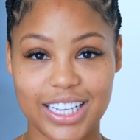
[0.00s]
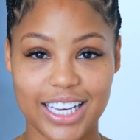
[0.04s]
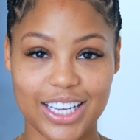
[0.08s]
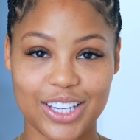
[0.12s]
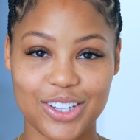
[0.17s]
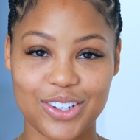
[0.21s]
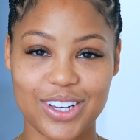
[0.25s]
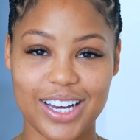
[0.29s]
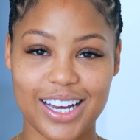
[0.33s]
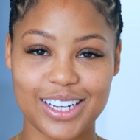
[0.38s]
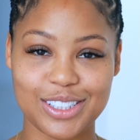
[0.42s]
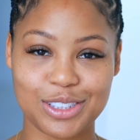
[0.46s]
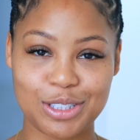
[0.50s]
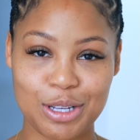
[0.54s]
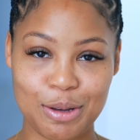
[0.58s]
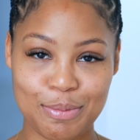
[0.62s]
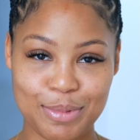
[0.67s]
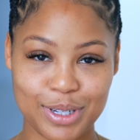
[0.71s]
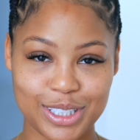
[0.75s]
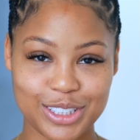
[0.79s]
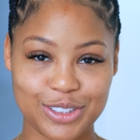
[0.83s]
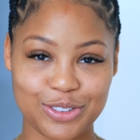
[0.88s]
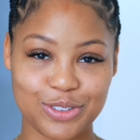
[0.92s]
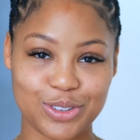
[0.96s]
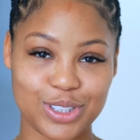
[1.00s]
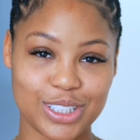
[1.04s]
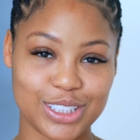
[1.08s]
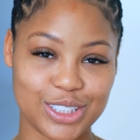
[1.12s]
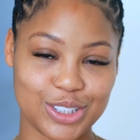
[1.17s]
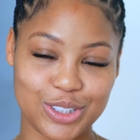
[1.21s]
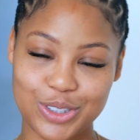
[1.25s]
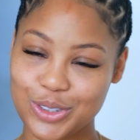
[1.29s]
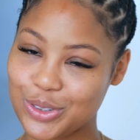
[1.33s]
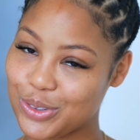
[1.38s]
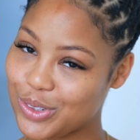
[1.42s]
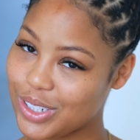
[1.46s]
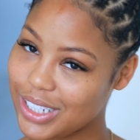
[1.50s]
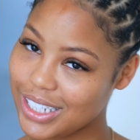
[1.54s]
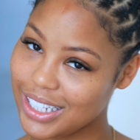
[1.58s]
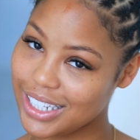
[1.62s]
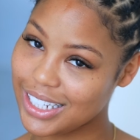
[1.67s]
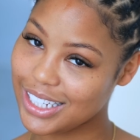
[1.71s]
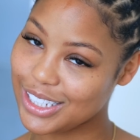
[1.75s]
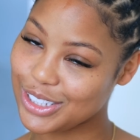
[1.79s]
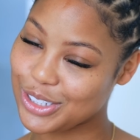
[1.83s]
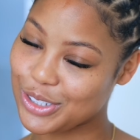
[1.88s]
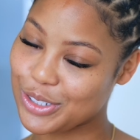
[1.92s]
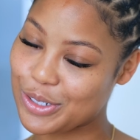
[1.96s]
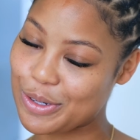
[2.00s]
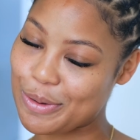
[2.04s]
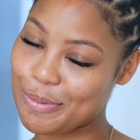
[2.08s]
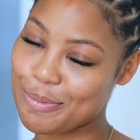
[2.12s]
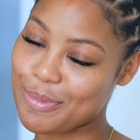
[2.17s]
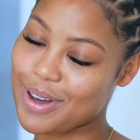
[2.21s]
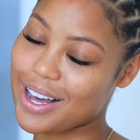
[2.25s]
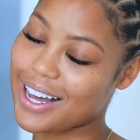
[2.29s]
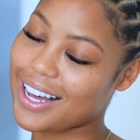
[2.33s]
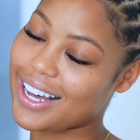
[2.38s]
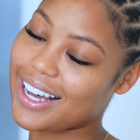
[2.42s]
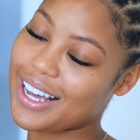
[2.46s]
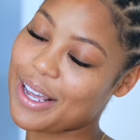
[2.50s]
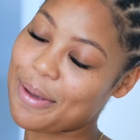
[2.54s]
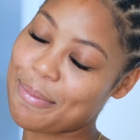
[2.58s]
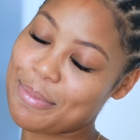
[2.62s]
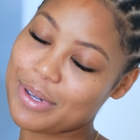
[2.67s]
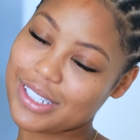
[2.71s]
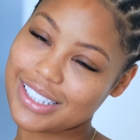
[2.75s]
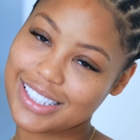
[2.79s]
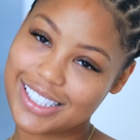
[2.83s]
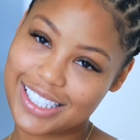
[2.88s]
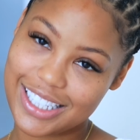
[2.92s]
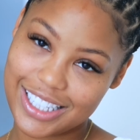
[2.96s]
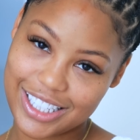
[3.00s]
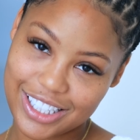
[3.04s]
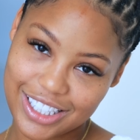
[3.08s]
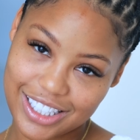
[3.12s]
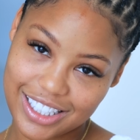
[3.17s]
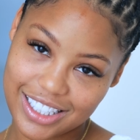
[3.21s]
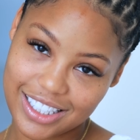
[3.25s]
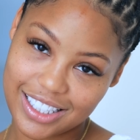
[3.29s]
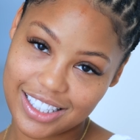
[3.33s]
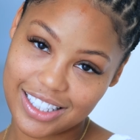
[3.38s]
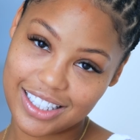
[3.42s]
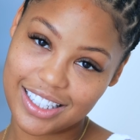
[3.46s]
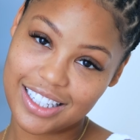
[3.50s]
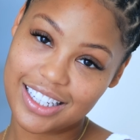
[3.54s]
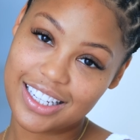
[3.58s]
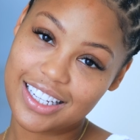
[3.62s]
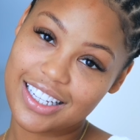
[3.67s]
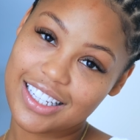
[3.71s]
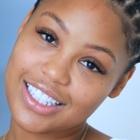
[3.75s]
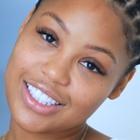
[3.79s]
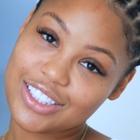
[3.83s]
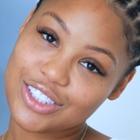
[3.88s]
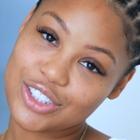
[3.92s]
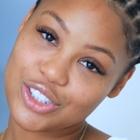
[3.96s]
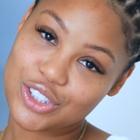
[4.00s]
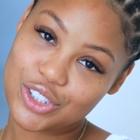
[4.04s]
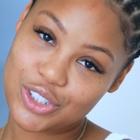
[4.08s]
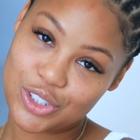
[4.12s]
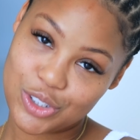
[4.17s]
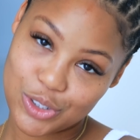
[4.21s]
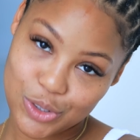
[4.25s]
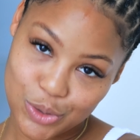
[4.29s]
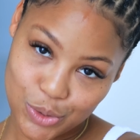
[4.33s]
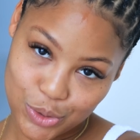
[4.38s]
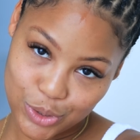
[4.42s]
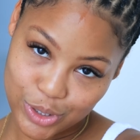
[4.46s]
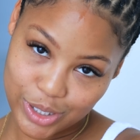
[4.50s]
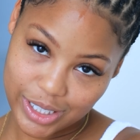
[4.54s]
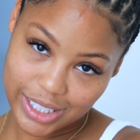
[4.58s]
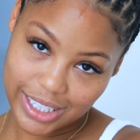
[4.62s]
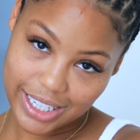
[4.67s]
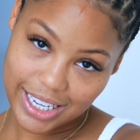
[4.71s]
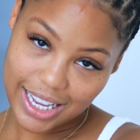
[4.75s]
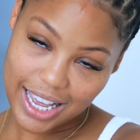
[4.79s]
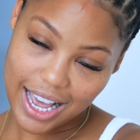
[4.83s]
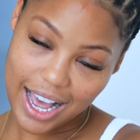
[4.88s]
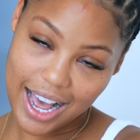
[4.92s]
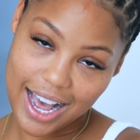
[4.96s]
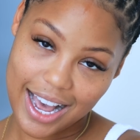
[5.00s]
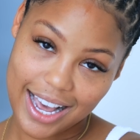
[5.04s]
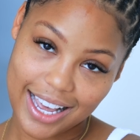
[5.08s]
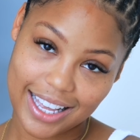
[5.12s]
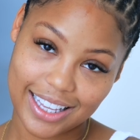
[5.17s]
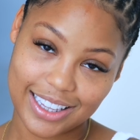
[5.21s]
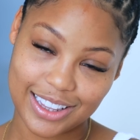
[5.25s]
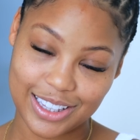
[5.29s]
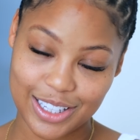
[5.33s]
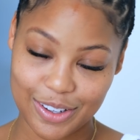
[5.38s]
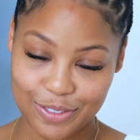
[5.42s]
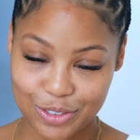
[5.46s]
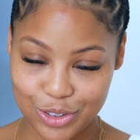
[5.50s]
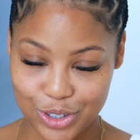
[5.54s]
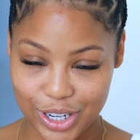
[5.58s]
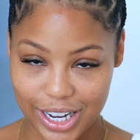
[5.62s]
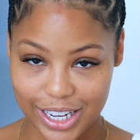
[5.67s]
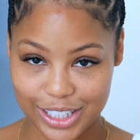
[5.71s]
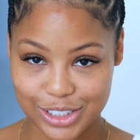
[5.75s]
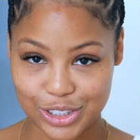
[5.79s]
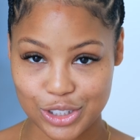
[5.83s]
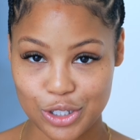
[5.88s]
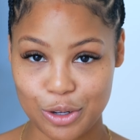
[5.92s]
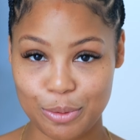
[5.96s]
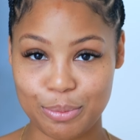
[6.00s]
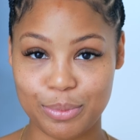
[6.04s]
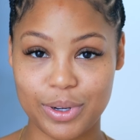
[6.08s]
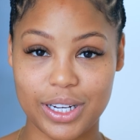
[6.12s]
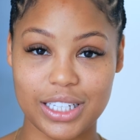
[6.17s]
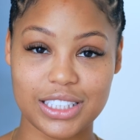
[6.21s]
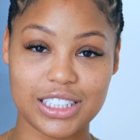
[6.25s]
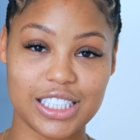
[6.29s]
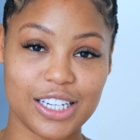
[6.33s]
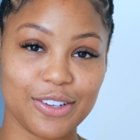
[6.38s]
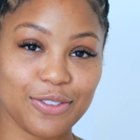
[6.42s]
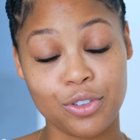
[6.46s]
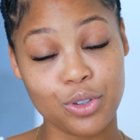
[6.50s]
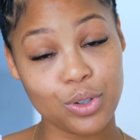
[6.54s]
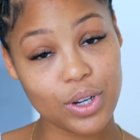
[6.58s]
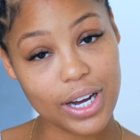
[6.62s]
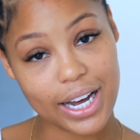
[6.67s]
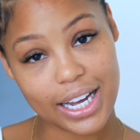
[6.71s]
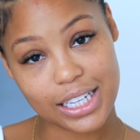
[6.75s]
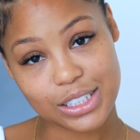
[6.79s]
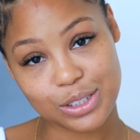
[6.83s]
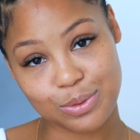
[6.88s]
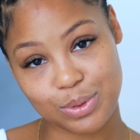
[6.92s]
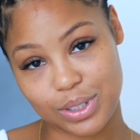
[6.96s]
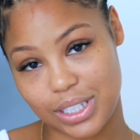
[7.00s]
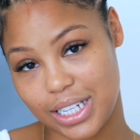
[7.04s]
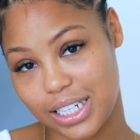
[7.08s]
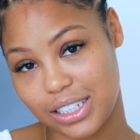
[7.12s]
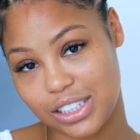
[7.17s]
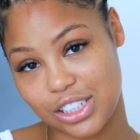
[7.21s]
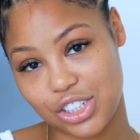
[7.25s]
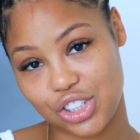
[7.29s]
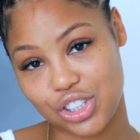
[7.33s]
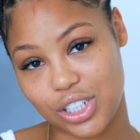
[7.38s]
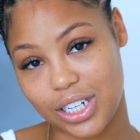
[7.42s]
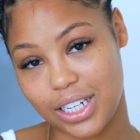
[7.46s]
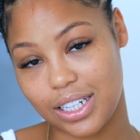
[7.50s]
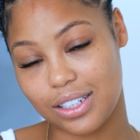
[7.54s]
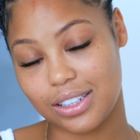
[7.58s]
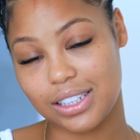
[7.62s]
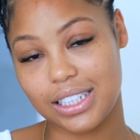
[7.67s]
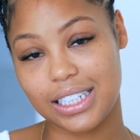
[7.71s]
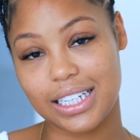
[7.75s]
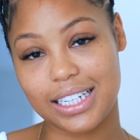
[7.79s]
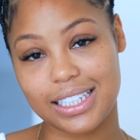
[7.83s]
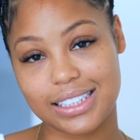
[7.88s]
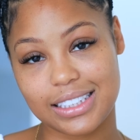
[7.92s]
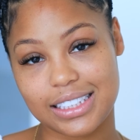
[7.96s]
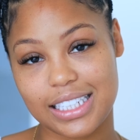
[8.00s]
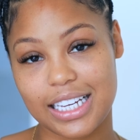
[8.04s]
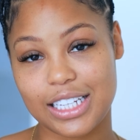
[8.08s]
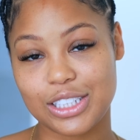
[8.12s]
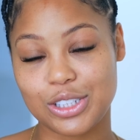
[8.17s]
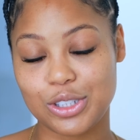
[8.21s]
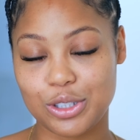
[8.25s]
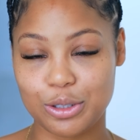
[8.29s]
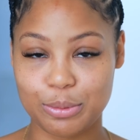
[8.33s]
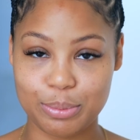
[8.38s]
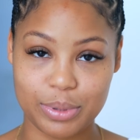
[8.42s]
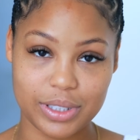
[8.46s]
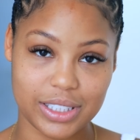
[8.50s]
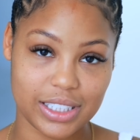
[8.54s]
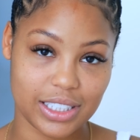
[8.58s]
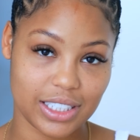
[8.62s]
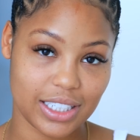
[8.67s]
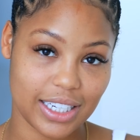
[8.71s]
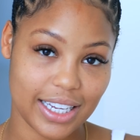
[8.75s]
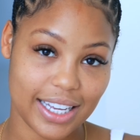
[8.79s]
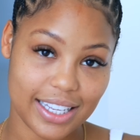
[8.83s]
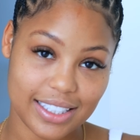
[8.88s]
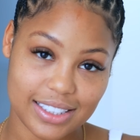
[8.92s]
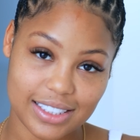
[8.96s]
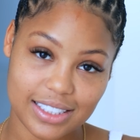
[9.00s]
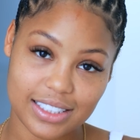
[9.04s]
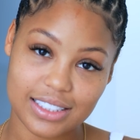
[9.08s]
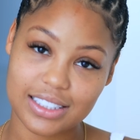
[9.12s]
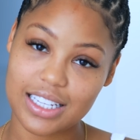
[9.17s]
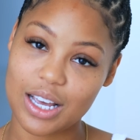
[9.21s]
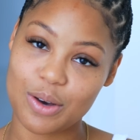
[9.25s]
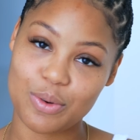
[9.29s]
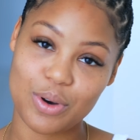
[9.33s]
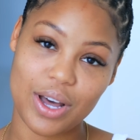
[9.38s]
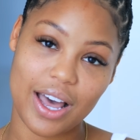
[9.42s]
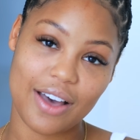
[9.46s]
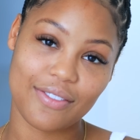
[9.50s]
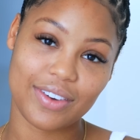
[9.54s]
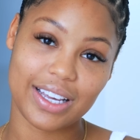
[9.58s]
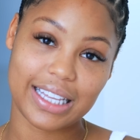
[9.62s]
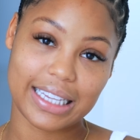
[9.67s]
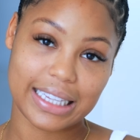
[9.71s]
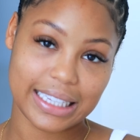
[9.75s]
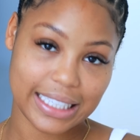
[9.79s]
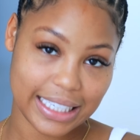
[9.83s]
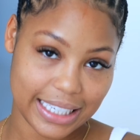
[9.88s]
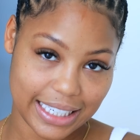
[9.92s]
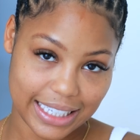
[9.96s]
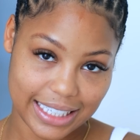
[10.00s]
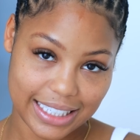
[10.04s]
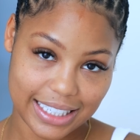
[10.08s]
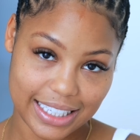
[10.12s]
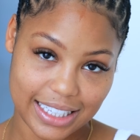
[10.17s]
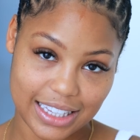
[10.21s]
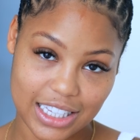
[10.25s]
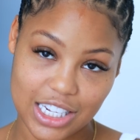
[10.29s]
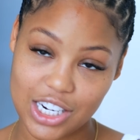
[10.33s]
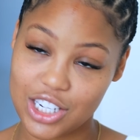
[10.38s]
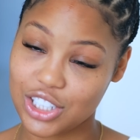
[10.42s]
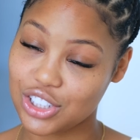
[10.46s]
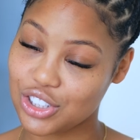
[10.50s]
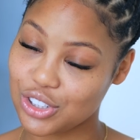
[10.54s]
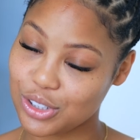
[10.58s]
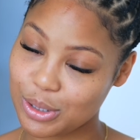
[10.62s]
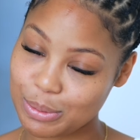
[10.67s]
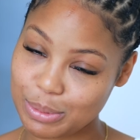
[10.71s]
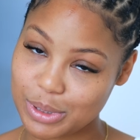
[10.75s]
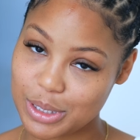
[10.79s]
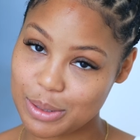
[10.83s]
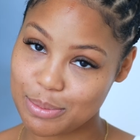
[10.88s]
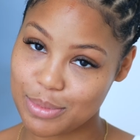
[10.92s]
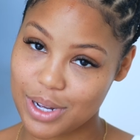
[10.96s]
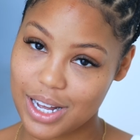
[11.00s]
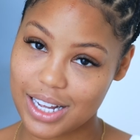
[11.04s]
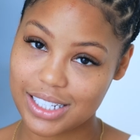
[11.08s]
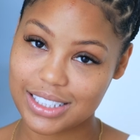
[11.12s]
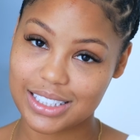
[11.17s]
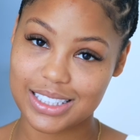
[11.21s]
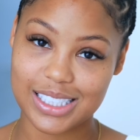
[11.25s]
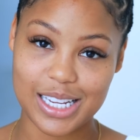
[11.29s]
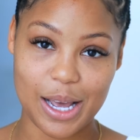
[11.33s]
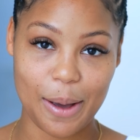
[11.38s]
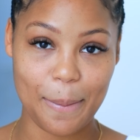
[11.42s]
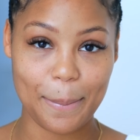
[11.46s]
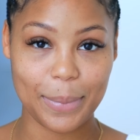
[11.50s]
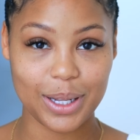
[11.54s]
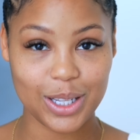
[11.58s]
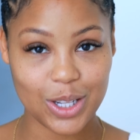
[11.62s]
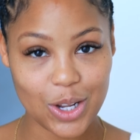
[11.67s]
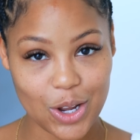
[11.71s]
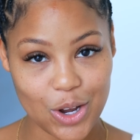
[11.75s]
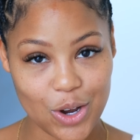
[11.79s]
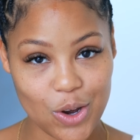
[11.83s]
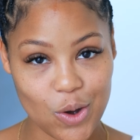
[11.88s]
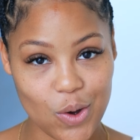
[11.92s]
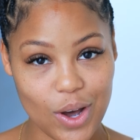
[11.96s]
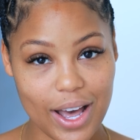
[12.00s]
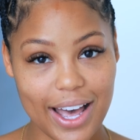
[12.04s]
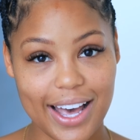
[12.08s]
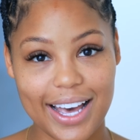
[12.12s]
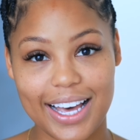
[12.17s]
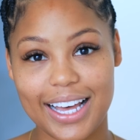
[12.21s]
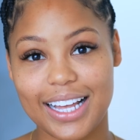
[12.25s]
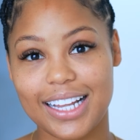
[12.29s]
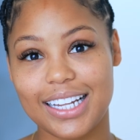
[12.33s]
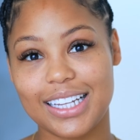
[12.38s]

thank you guys so much for tuning into my PITERA story. I love you guys so much. If you guys would like to try out the SK-II PITERA Essence, I will have a link in the description box down below.